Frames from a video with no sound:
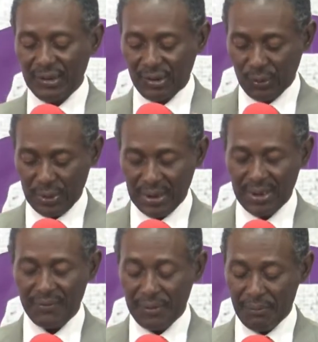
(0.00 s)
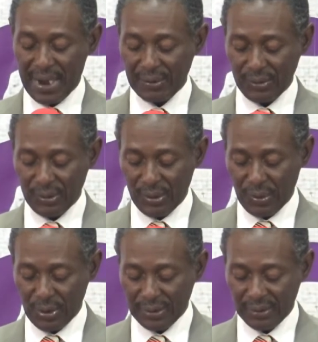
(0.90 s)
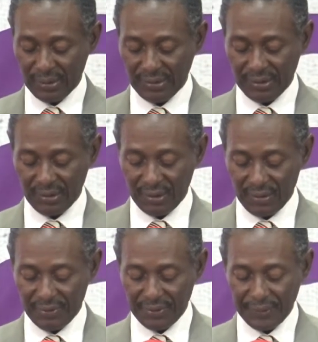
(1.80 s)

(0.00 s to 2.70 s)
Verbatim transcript: she will give him back to the Lord to serve.